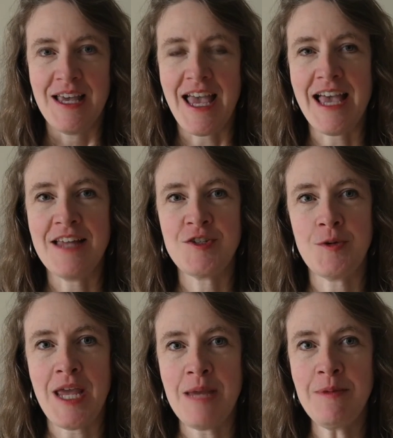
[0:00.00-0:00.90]
and to
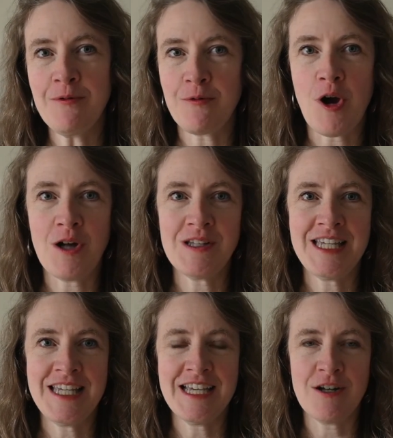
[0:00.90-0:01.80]
Amy
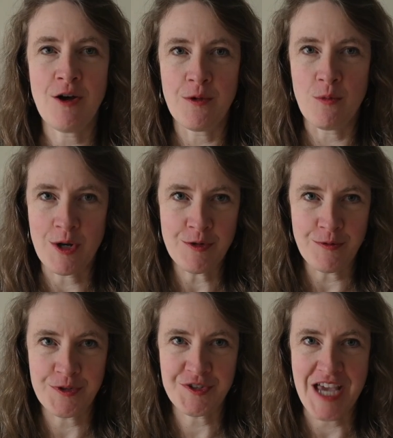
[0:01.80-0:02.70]
Frawley and all the
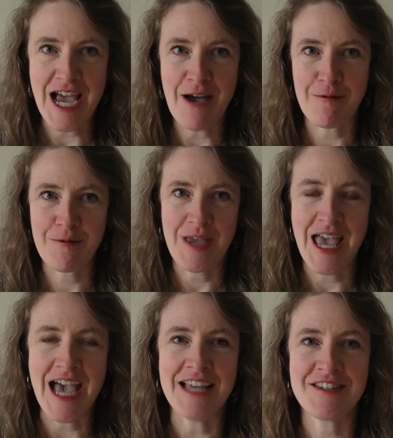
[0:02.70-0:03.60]
wonderful staff
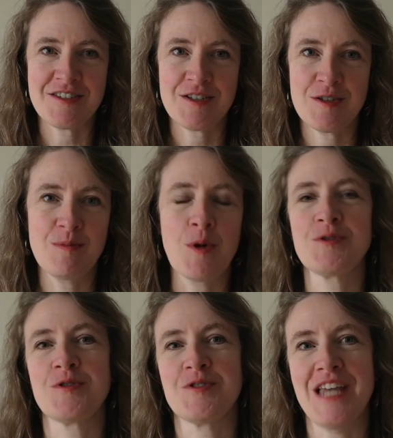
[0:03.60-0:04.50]
at
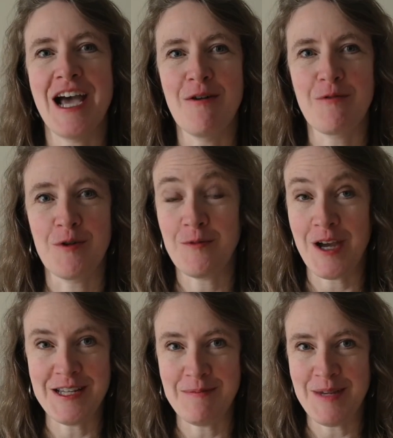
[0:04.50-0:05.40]
Composers Now for
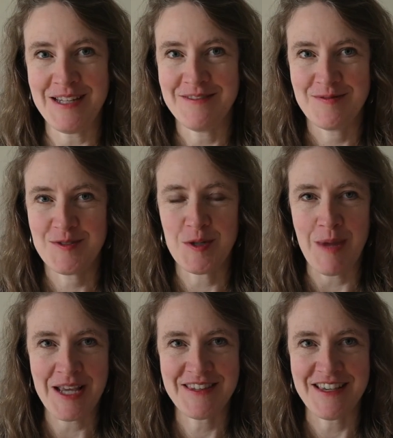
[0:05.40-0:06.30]
inviting me to
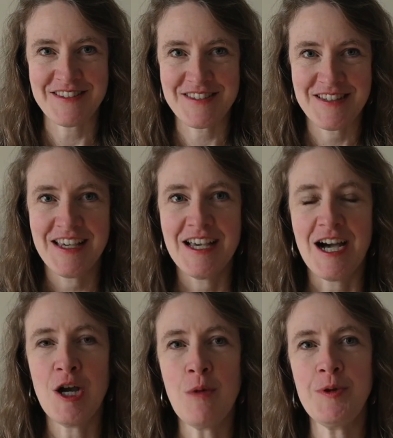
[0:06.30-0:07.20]
make this.
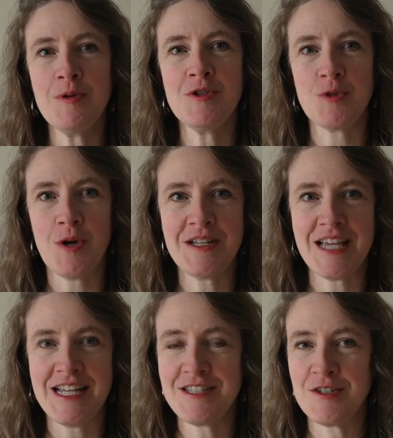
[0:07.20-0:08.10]
I hope you enjoyed
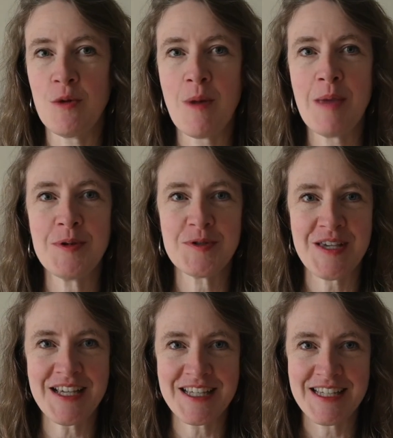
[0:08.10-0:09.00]
getting to know my
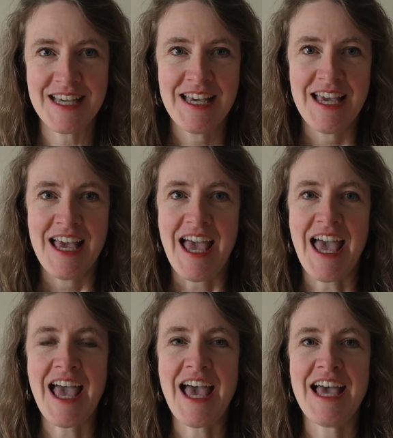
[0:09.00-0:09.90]
music,
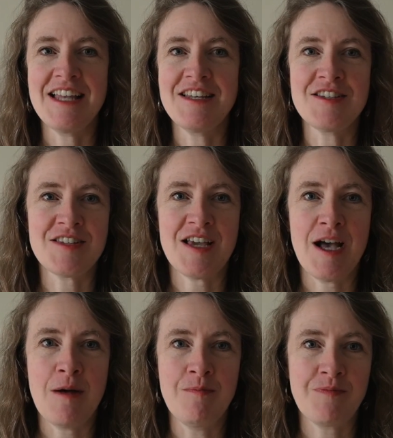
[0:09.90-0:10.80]
and
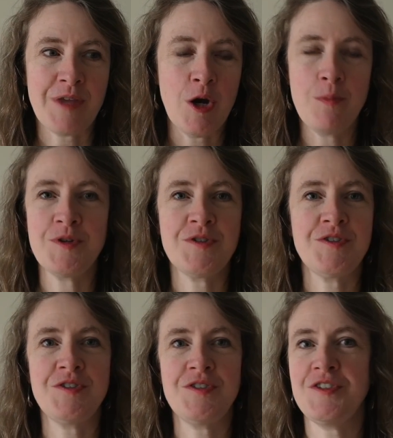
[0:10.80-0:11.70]
I hope to
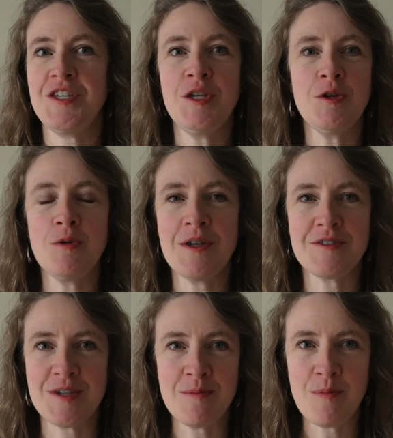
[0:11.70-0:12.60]
see you at
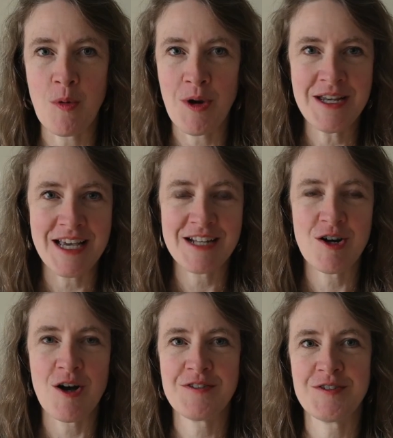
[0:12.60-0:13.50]
some point at a
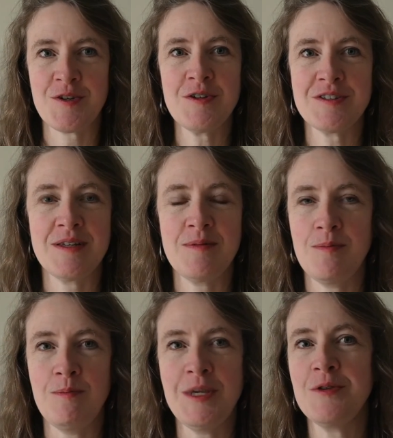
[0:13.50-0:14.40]
concert and
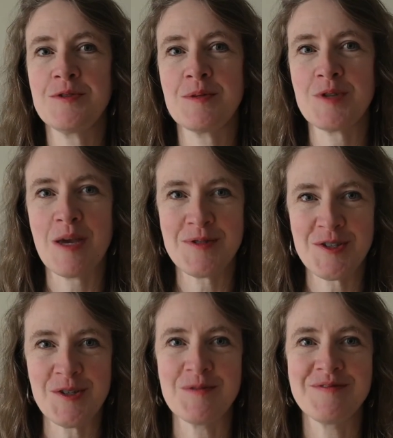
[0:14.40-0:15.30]
meet you sometime
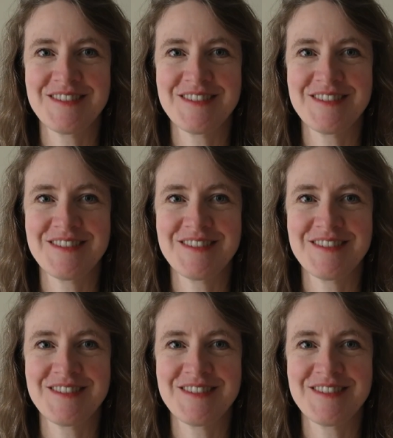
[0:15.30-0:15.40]
soon.